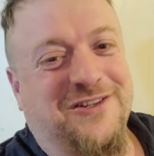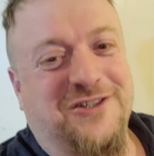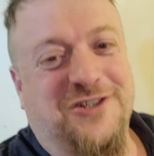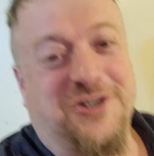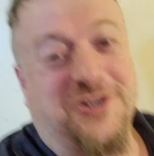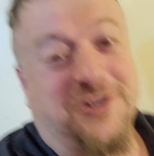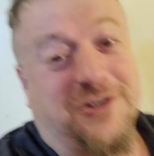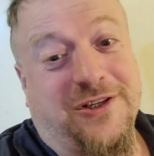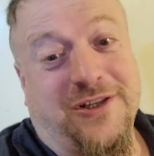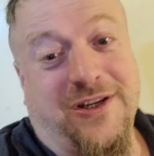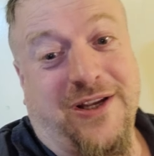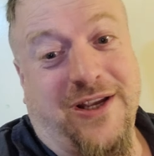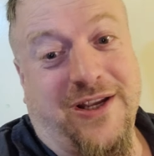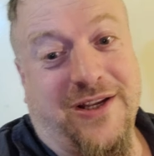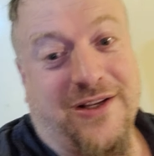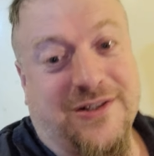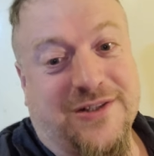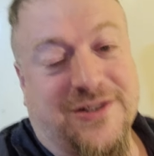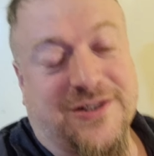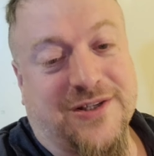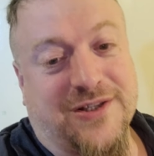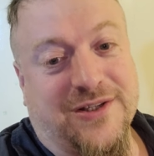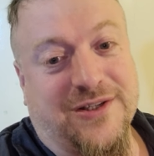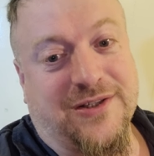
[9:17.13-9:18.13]
she
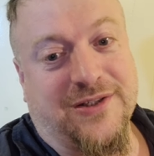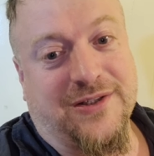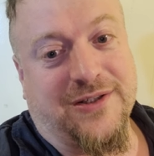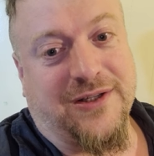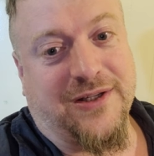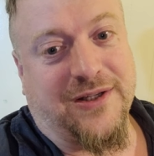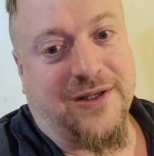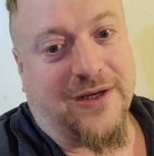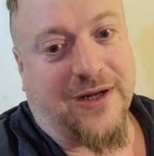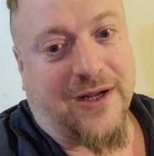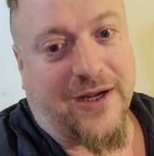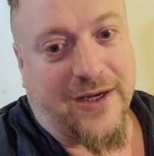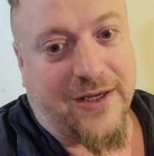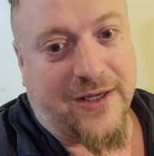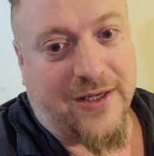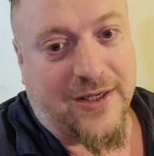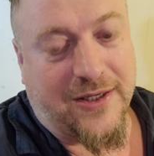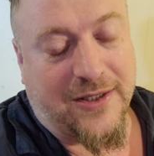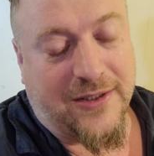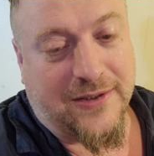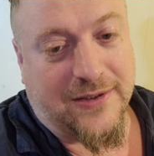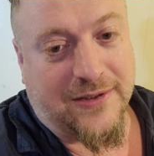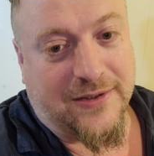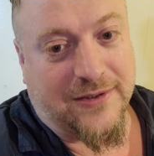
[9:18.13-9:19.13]
hates it, and I
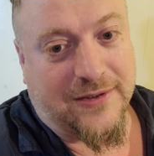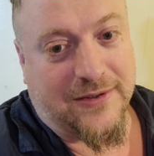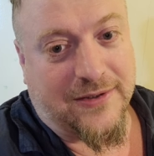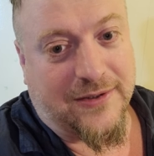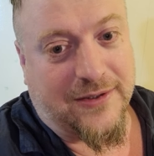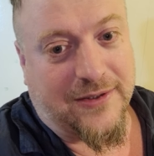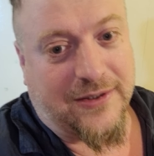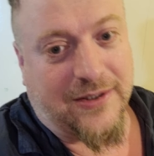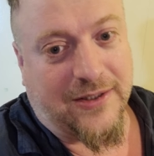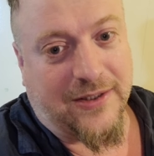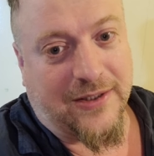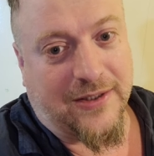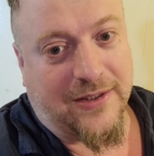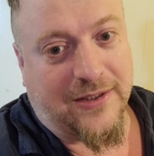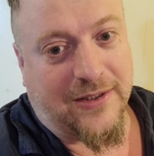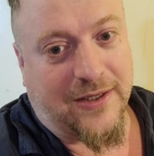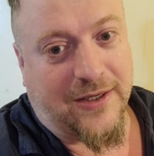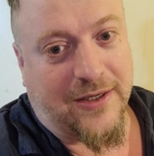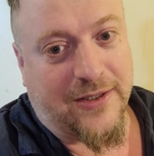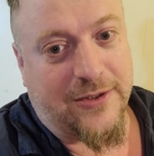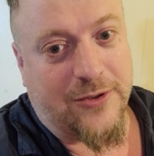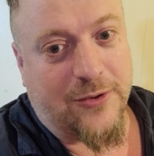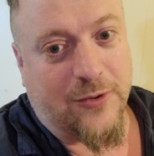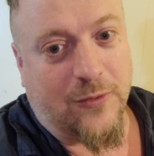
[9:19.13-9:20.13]
hate it, and
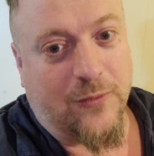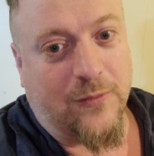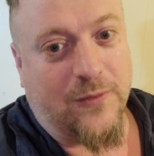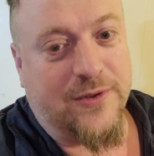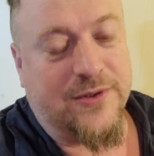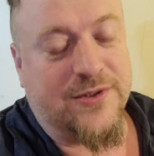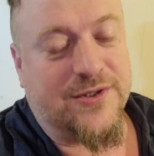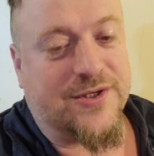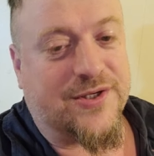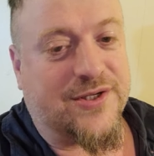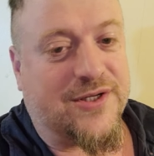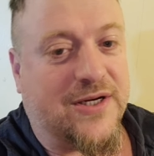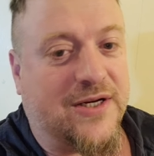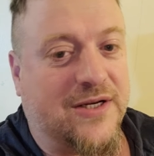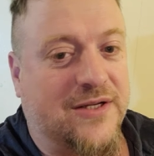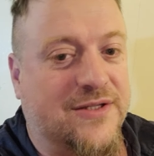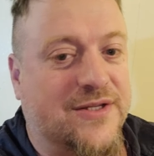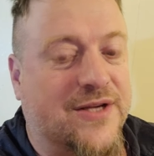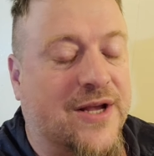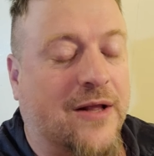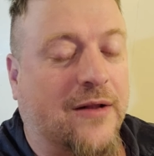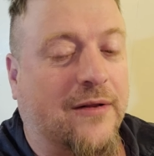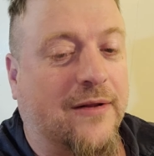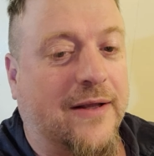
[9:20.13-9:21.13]
I know it
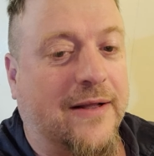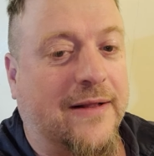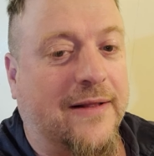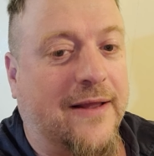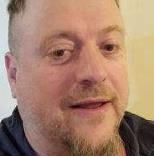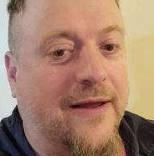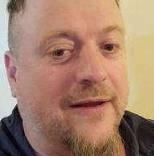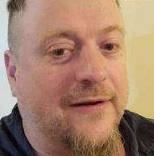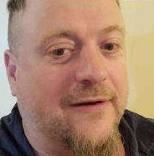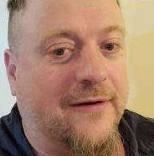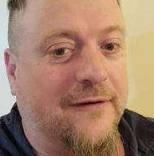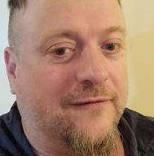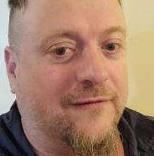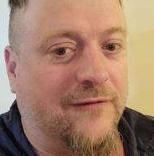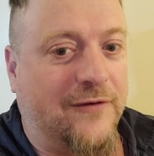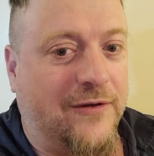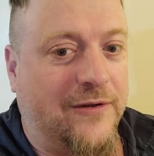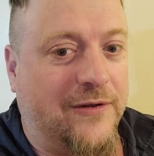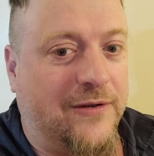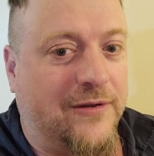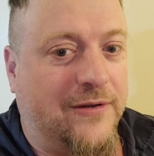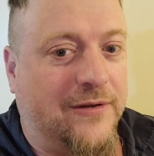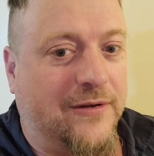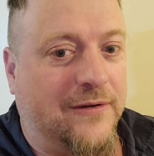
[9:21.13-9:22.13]
stands out like that in the
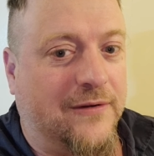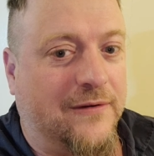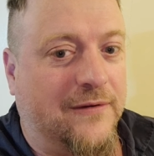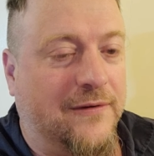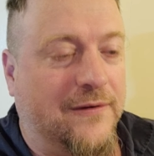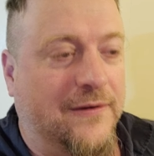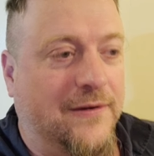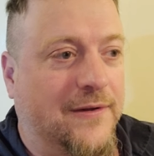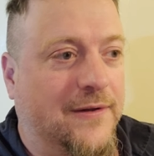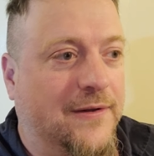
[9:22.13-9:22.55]
video.